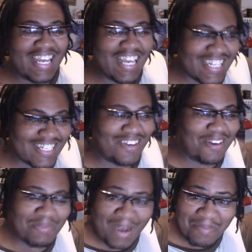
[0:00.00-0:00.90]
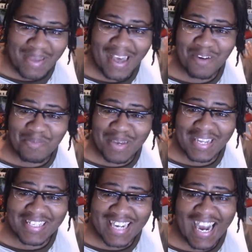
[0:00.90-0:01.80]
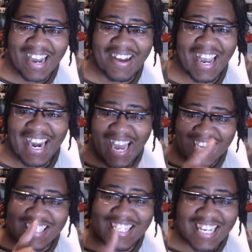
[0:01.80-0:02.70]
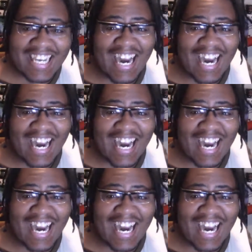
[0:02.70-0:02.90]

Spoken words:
It's all about battle pets now. And I did.